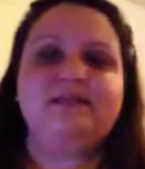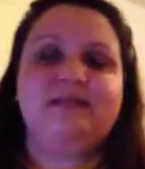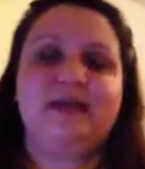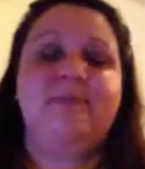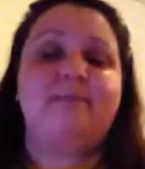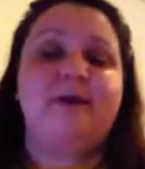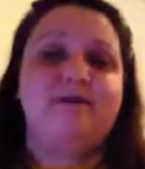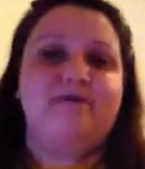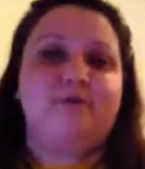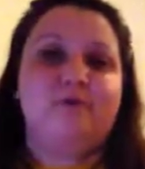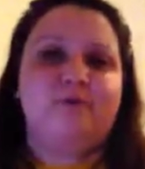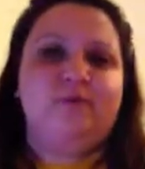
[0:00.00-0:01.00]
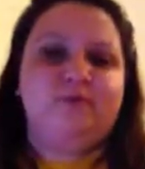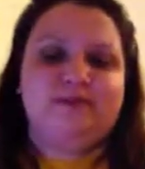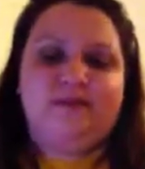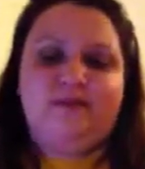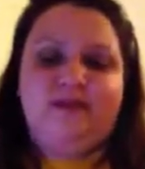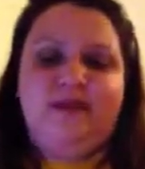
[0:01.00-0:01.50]
to cut my foldable
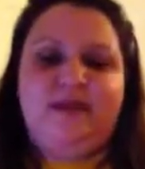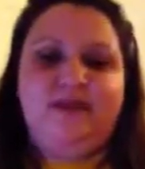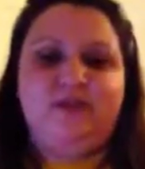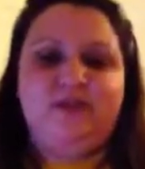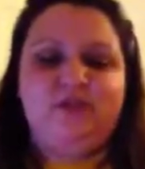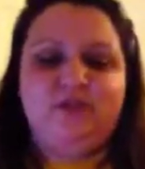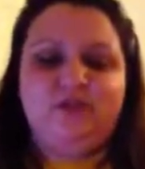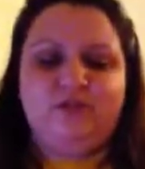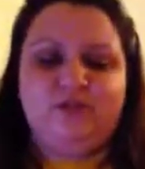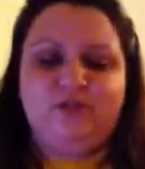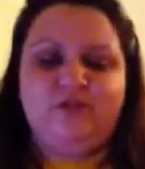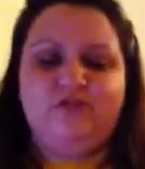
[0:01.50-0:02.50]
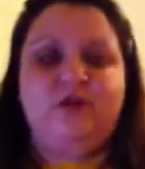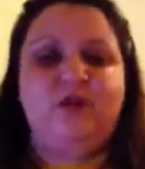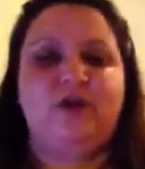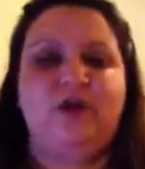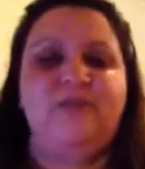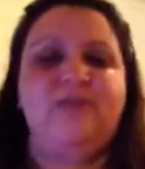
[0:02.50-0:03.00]
until the end just so the students
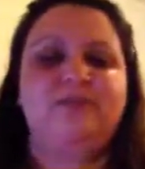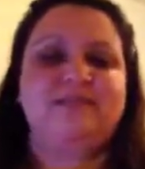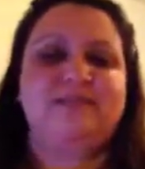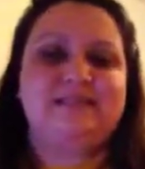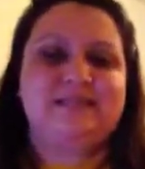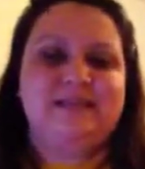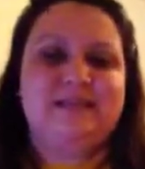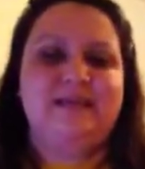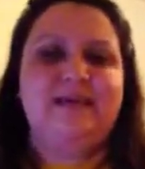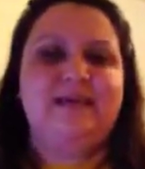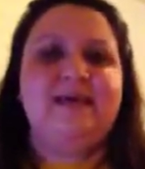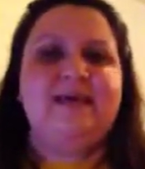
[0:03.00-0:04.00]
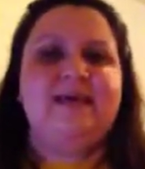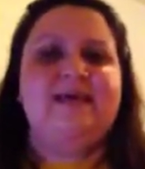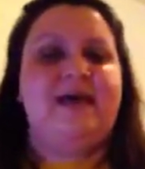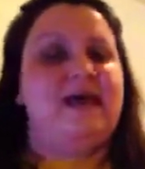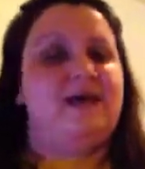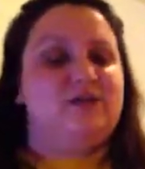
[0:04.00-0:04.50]
are able to see
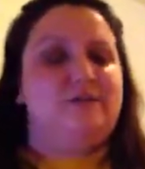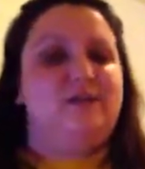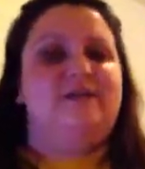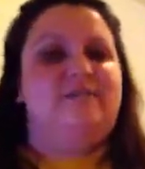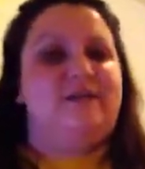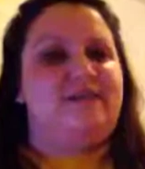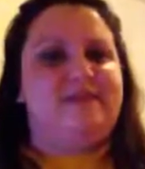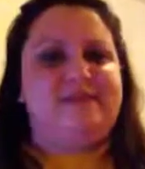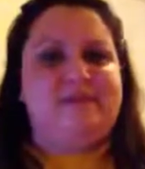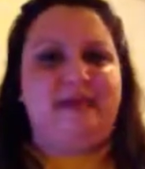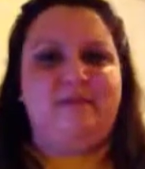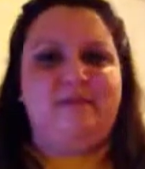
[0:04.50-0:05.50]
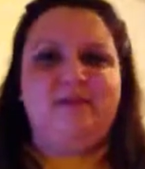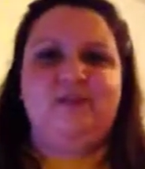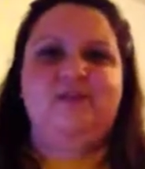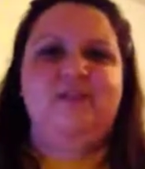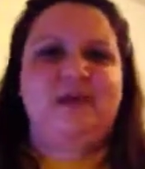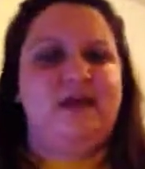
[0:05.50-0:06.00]
the actual event that's happening,
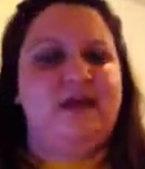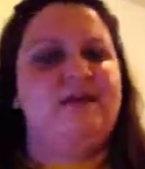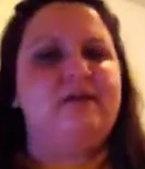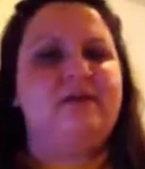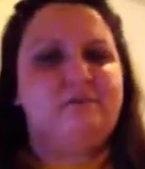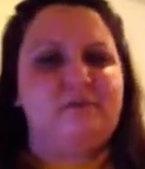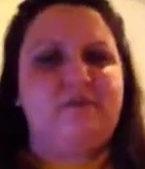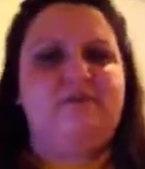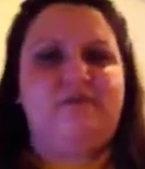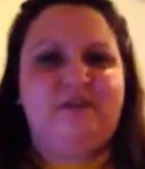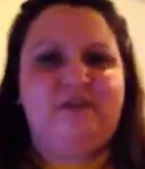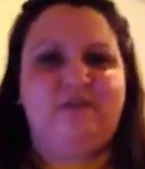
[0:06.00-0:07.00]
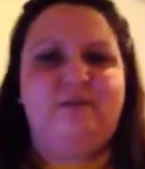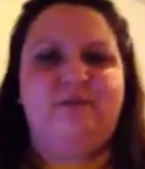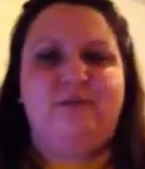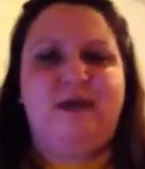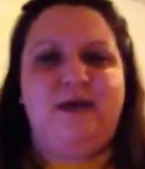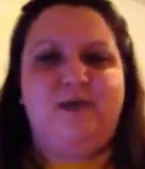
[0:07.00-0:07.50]
just to kind of give them a refresher and
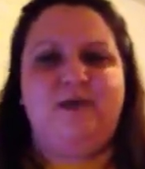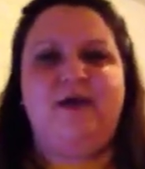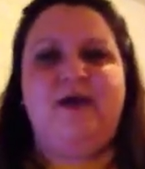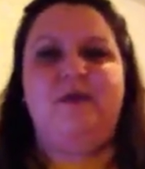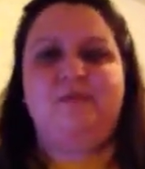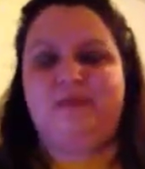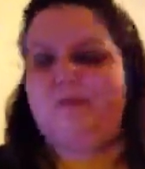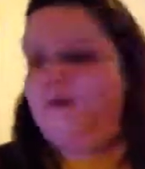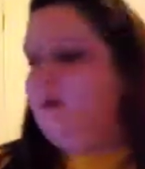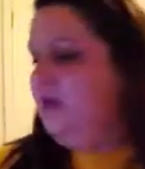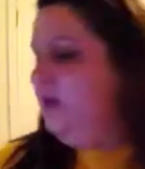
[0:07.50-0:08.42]
reminder to help them